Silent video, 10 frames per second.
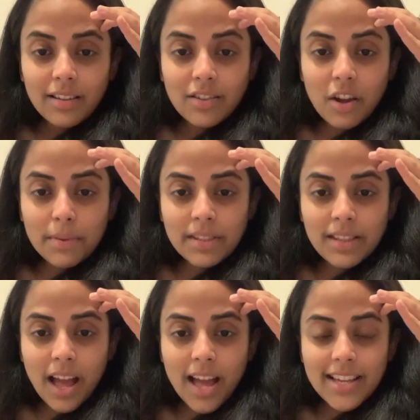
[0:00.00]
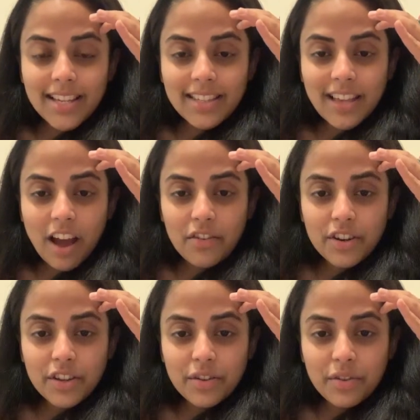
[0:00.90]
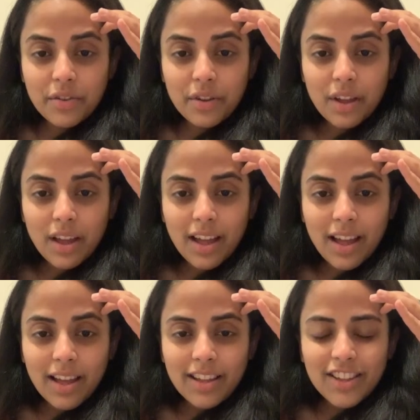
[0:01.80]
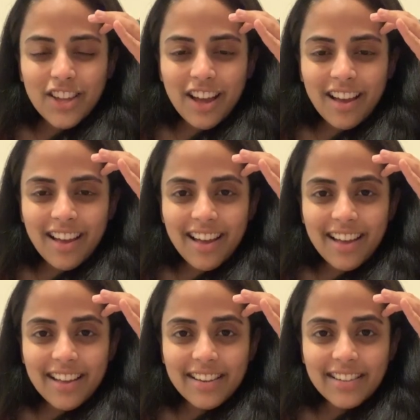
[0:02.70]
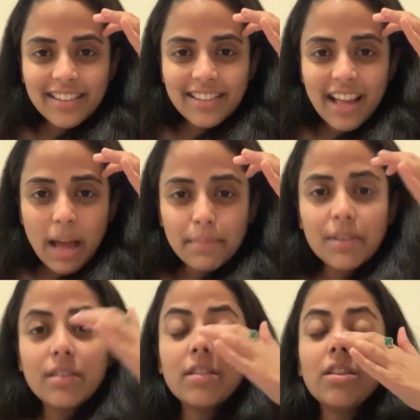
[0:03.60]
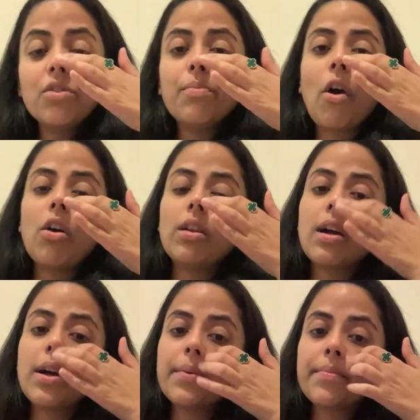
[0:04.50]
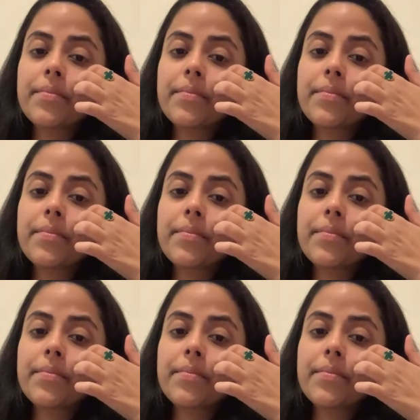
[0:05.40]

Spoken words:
¿Cómo estás? How are you? Good. Happy to see you, Paula.